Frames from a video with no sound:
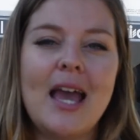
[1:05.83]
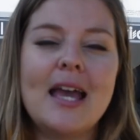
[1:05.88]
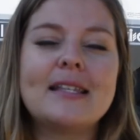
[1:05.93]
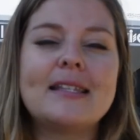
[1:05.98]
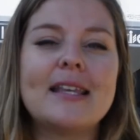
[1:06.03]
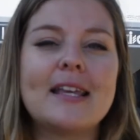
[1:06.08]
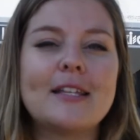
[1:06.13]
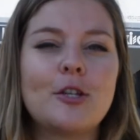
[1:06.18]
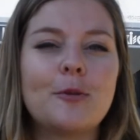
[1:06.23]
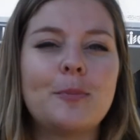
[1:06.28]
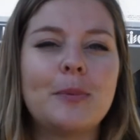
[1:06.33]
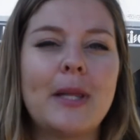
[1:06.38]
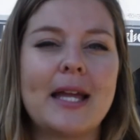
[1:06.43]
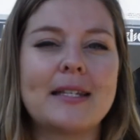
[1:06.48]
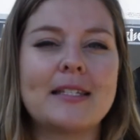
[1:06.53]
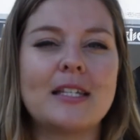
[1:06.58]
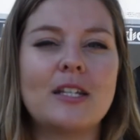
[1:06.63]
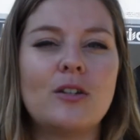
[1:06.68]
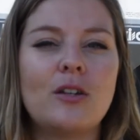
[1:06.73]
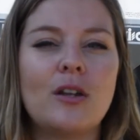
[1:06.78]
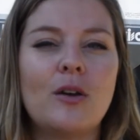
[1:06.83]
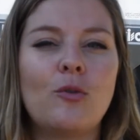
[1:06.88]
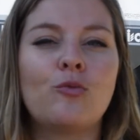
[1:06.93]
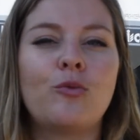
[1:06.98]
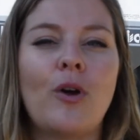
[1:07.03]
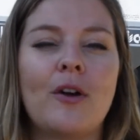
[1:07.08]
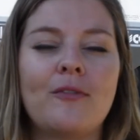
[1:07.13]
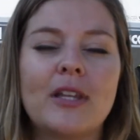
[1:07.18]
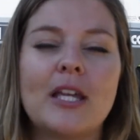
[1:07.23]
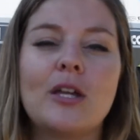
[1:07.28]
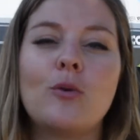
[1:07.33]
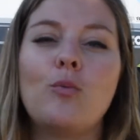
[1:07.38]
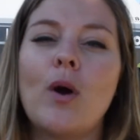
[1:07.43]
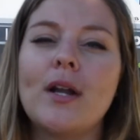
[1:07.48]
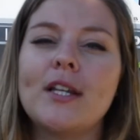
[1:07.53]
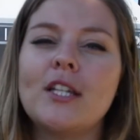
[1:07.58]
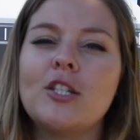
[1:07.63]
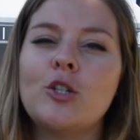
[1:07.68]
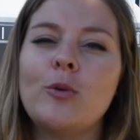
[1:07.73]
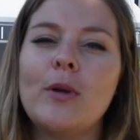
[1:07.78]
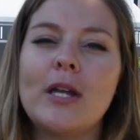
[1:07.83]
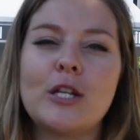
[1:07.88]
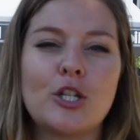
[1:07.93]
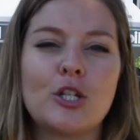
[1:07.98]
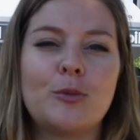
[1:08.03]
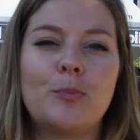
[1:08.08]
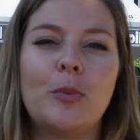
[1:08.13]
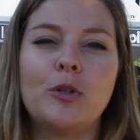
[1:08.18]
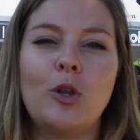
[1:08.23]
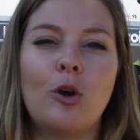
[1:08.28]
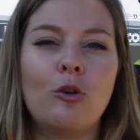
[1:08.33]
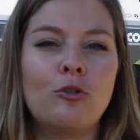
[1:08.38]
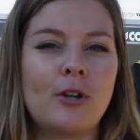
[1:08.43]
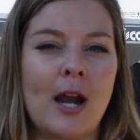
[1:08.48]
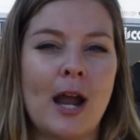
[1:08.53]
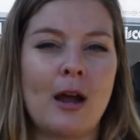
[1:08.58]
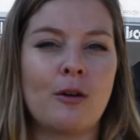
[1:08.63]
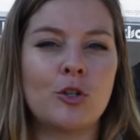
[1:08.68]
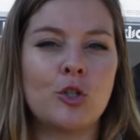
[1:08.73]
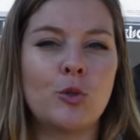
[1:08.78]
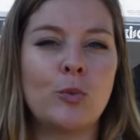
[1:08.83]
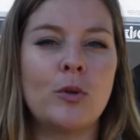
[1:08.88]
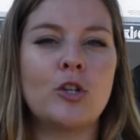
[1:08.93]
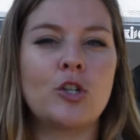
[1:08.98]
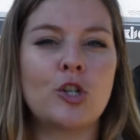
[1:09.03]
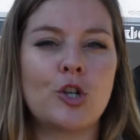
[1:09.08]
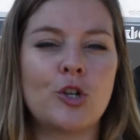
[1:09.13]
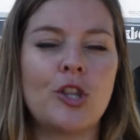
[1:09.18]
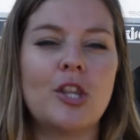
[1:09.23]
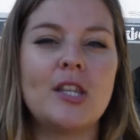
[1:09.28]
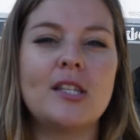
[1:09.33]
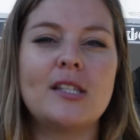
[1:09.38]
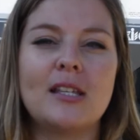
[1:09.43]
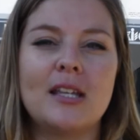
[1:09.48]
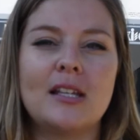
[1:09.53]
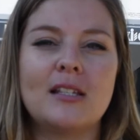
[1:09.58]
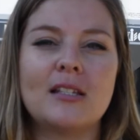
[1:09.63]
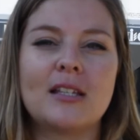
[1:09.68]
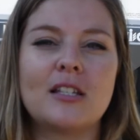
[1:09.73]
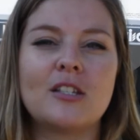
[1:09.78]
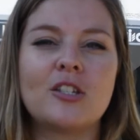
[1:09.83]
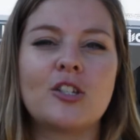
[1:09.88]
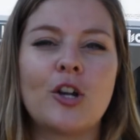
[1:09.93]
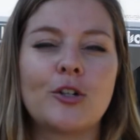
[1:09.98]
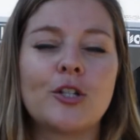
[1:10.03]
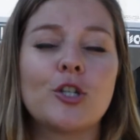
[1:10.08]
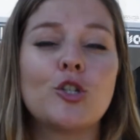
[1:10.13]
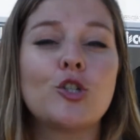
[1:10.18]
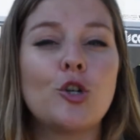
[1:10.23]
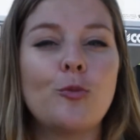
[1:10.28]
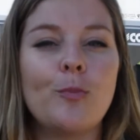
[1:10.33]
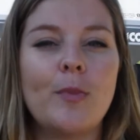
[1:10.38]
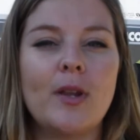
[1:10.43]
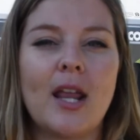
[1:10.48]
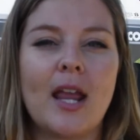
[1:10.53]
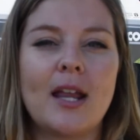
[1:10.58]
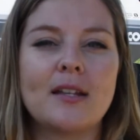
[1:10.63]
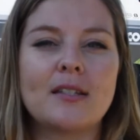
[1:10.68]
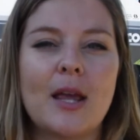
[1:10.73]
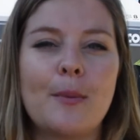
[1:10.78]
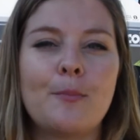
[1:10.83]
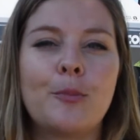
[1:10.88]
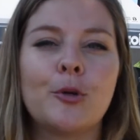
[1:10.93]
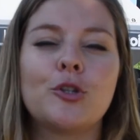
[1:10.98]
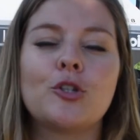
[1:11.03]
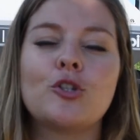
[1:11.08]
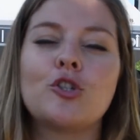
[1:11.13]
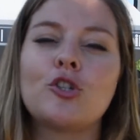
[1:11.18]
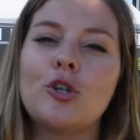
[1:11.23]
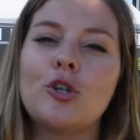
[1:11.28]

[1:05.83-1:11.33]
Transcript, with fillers: Seeds are planted roughly 1 to 2 inches below ground to ensure that the seeds can start to germinate and put the